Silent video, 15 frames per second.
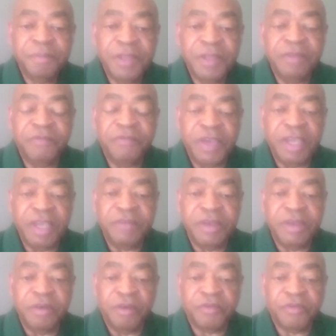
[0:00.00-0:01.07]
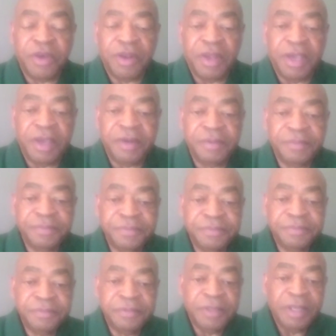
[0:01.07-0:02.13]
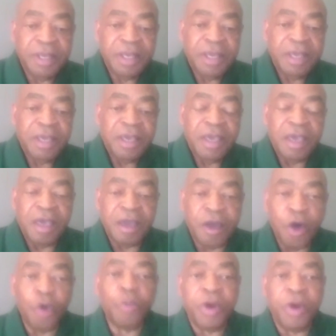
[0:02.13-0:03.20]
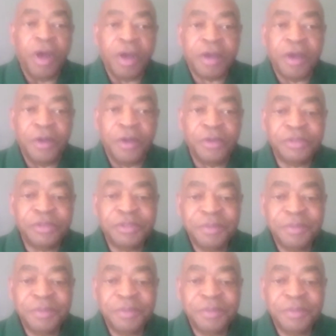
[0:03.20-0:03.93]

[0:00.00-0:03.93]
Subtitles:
in Fayetteville, North Carolina. Go Broncos.